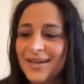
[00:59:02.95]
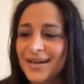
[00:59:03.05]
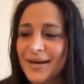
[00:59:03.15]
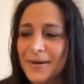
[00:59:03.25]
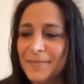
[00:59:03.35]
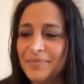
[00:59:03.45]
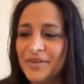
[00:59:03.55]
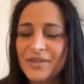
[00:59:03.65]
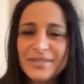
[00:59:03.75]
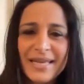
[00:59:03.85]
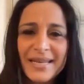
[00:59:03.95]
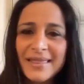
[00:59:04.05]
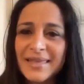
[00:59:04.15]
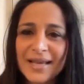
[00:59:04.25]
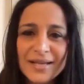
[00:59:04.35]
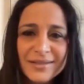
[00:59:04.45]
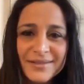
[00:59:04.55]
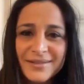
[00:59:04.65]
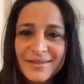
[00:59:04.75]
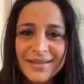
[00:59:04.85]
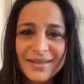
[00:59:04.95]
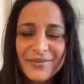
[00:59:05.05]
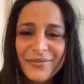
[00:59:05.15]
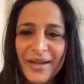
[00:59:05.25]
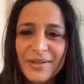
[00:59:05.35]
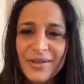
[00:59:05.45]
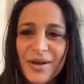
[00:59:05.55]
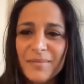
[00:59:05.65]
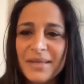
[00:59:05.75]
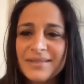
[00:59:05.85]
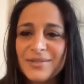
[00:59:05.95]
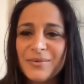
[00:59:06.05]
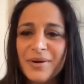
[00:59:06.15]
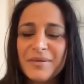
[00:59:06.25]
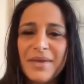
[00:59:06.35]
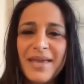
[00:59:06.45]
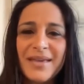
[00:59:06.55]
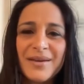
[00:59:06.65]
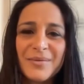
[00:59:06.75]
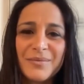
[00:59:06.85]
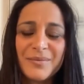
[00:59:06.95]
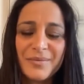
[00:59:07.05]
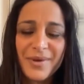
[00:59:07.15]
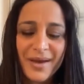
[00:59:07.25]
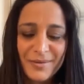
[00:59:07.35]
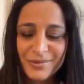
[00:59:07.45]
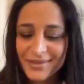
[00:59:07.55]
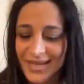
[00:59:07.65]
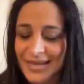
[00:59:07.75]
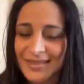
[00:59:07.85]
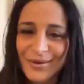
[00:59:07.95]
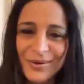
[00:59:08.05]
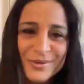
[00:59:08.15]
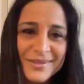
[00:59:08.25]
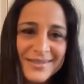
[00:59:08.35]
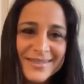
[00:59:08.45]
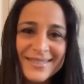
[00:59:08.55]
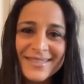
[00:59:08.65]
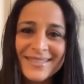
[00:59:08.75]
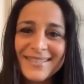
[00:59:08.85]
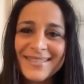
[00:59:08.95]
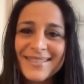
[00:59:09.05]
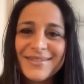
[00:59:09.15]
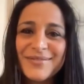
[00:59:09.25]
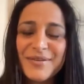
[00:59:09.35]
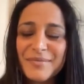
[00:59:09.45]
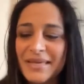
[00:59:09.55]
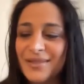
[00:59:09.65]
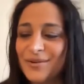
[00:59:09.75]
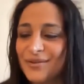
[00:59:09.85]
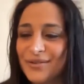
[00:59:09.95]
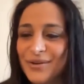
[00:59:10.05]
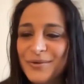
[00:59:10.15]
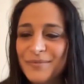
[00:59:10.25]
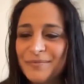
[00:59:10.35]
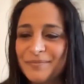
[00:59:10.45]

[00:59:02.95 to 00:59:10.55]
If there's anything else, final comments you want to make, I will take those from either of you.